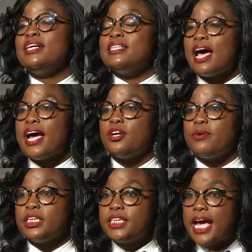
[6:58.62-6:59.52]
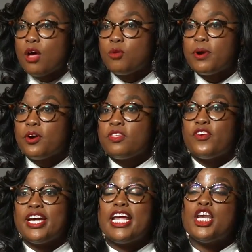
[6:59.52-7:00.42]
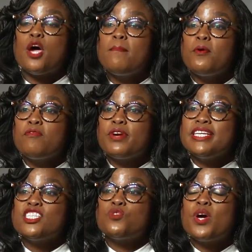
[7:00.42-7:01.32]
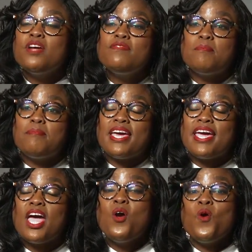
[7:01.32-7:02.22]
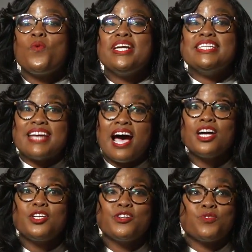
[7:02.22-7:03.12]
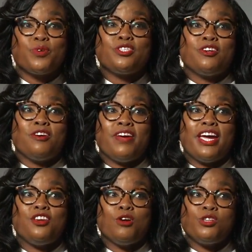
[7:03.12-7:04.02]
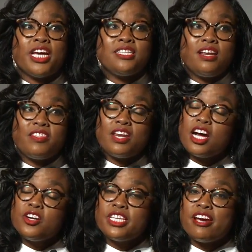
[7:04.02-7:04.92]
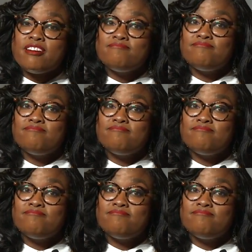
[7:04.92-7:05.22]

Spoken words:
die during childbirth for any number of reasons, one of them being when doctors were surveyed, no shade to any of the doctors here,